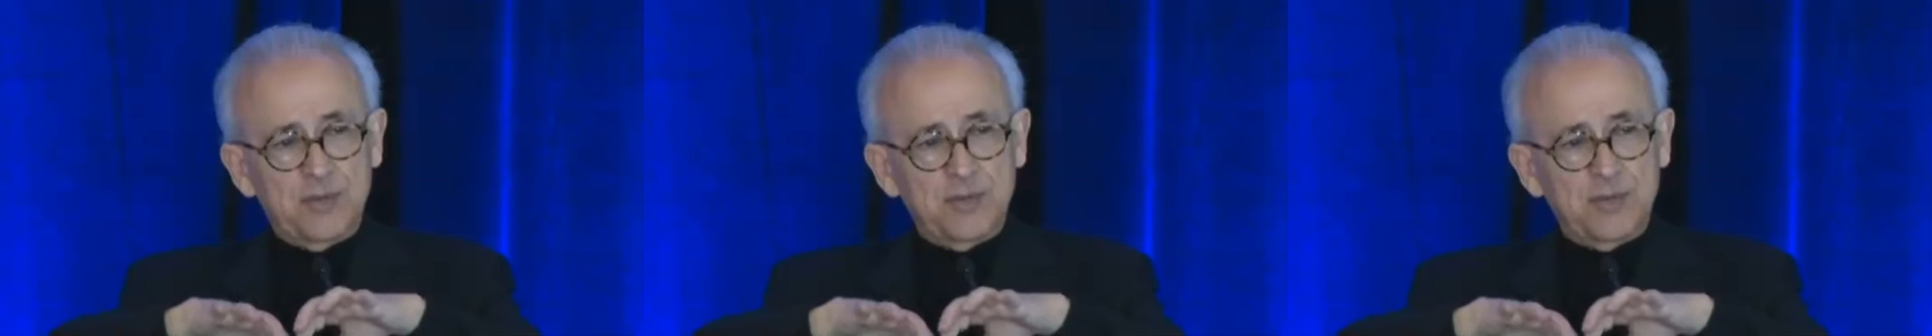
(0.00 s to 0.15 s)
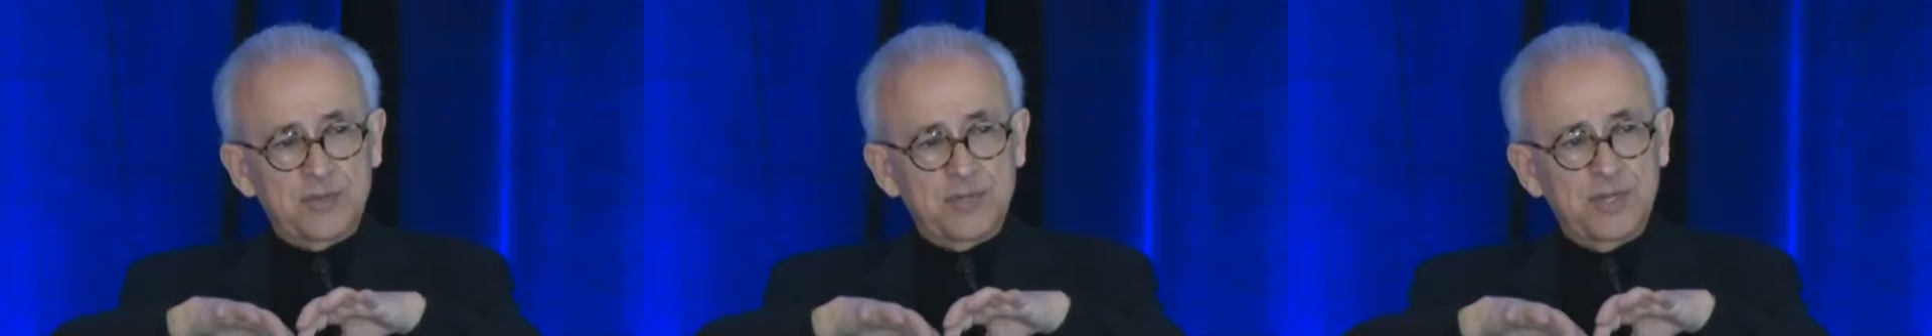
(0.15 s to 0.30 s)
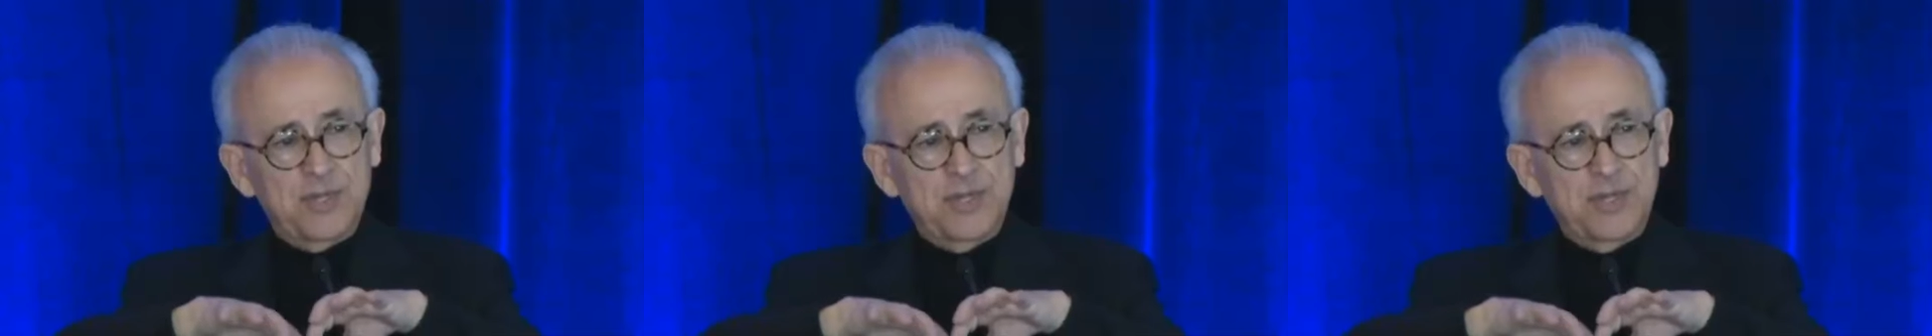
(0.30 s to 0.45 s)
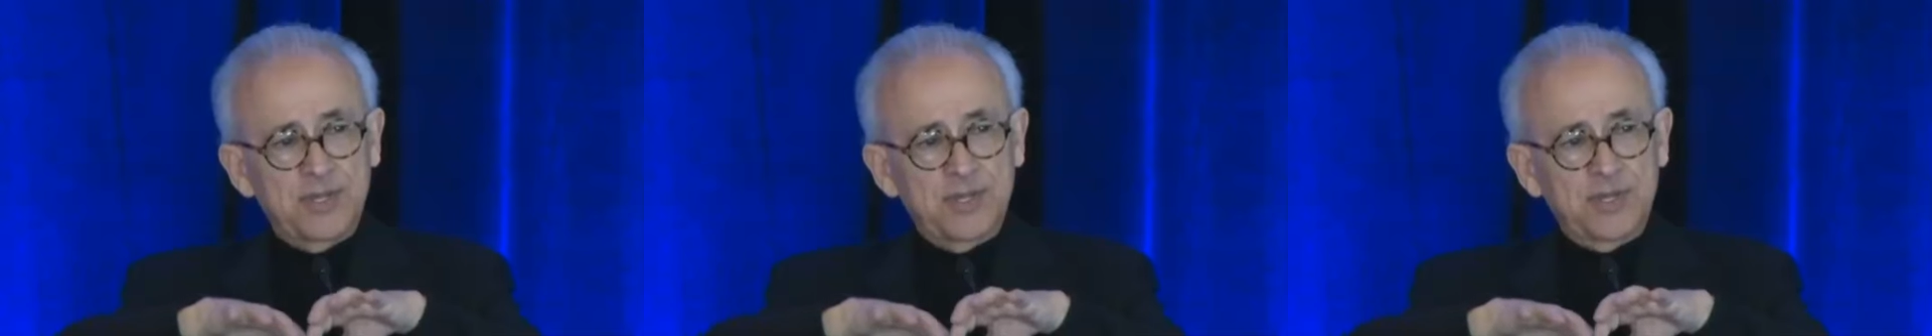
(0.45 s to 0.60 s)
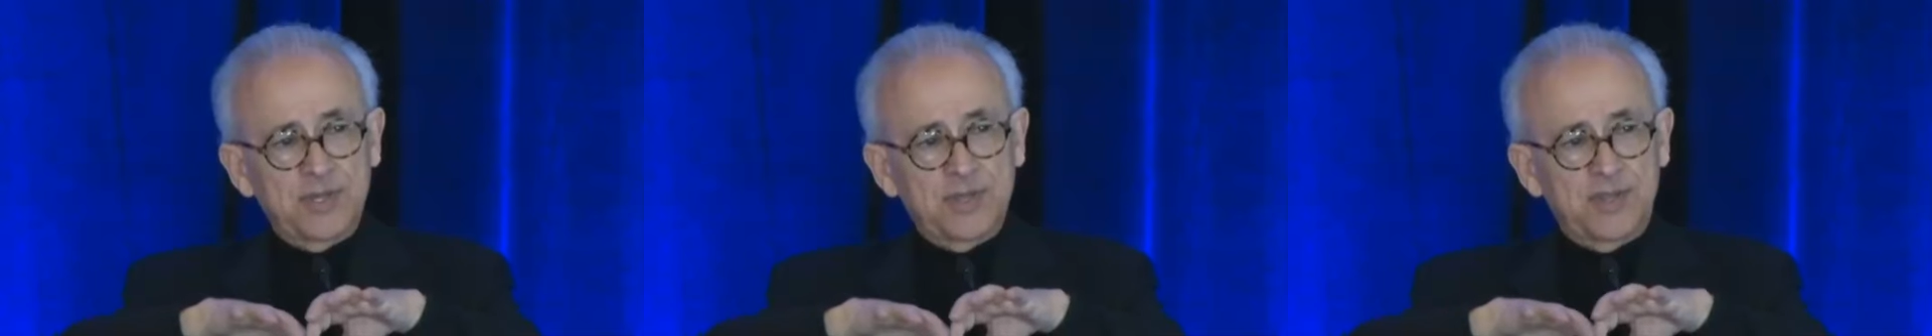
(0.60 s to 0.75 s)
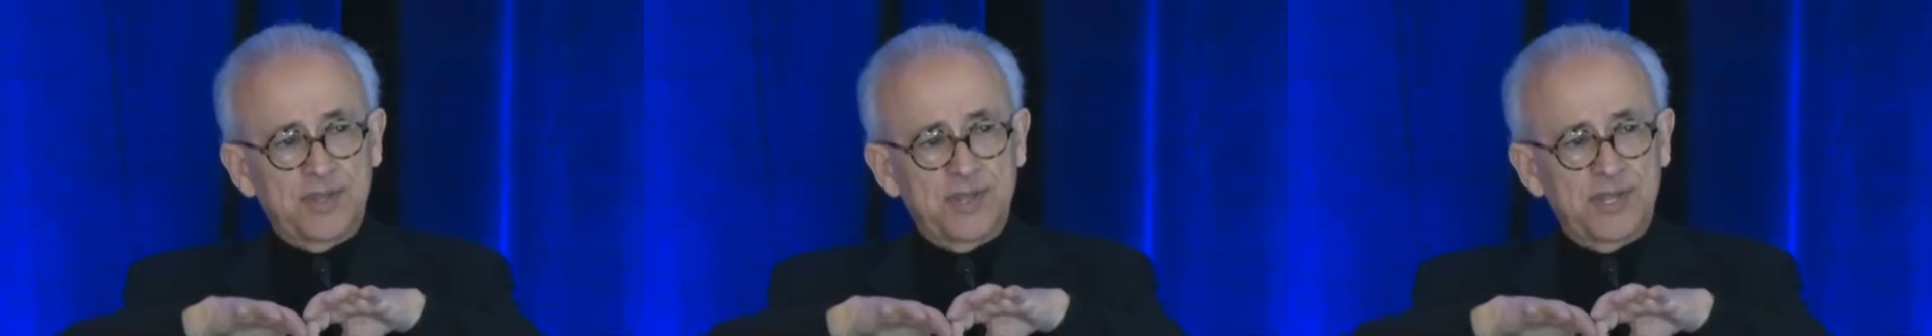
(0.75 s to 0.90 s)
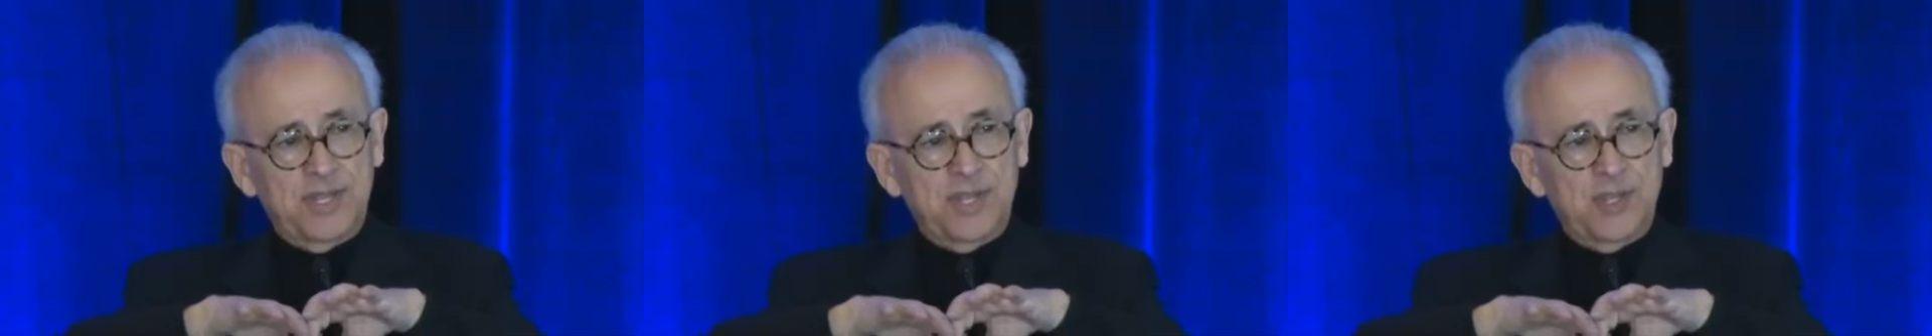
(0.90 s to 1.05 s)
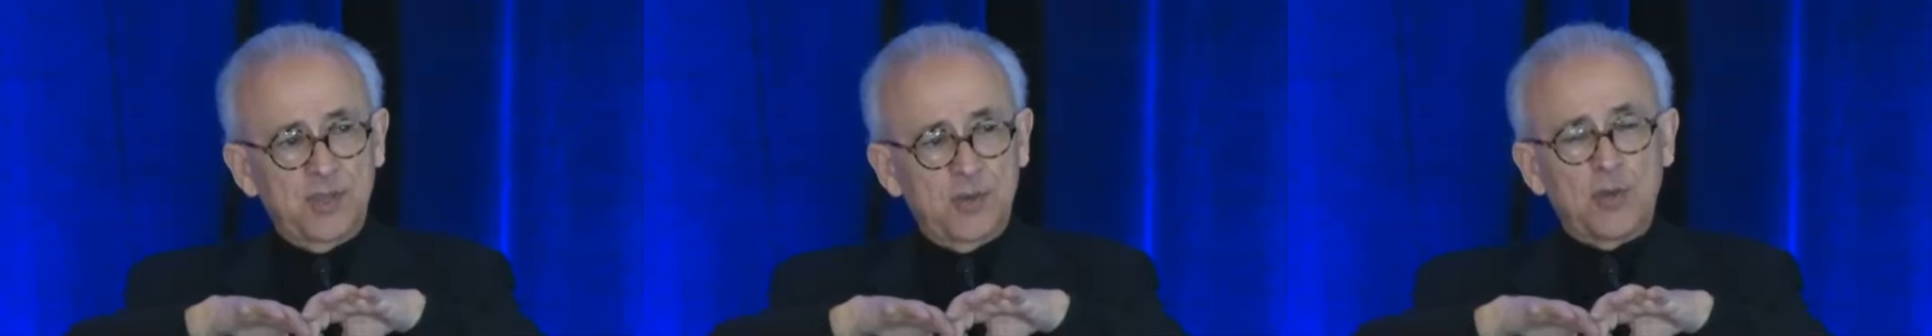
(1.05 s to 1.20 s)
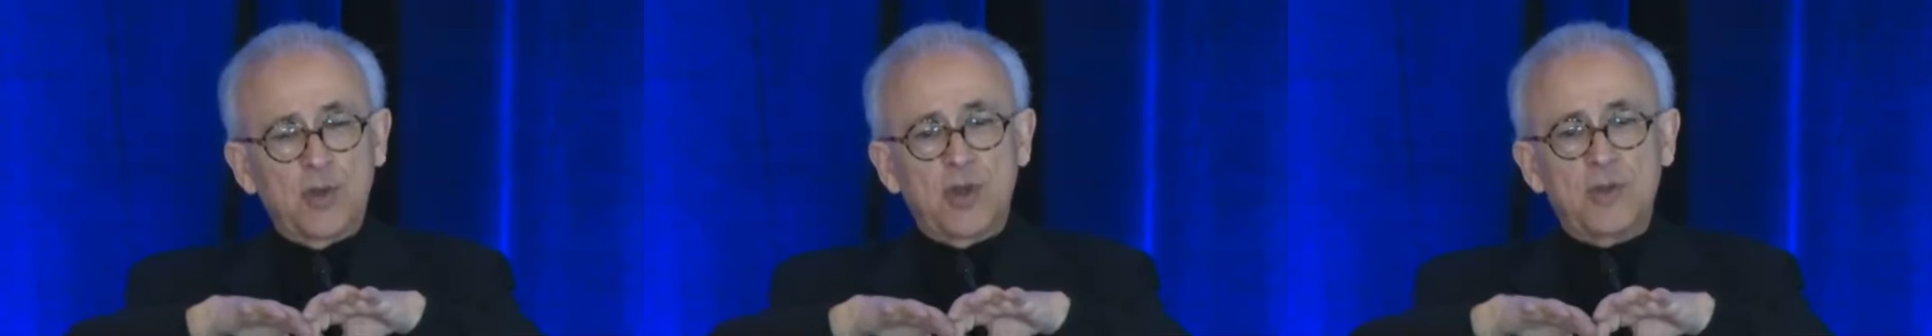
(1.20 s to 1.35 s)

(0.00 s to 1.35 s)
down the